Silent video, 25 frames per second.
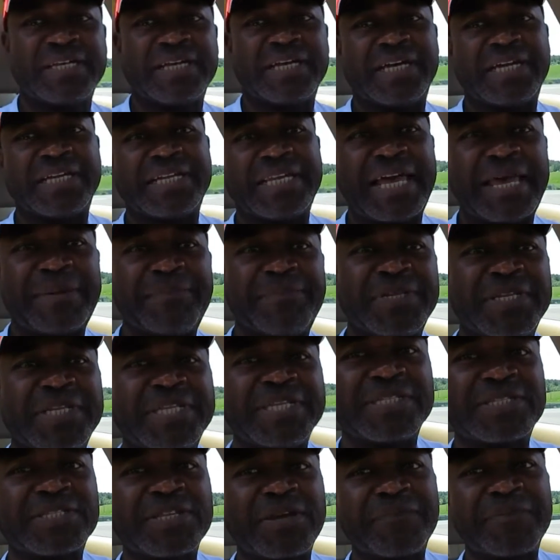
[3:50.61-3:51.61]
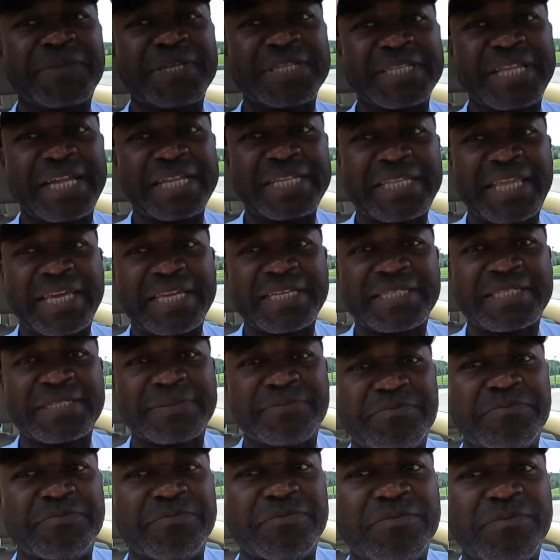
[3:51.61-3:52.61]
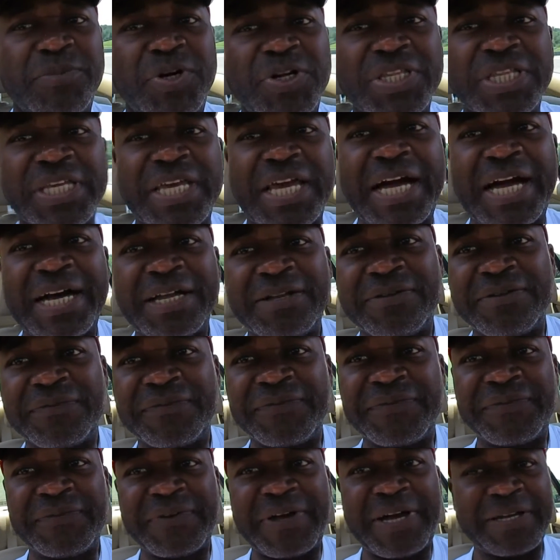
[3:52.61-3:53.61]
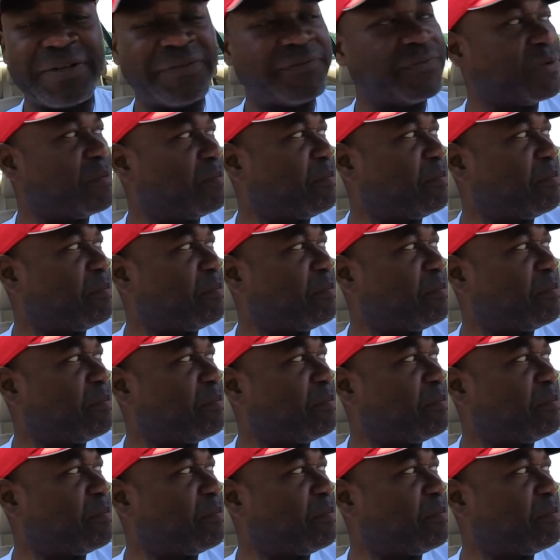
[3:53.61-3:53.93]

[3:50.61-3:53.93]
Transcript: A liability is something that takes money out of your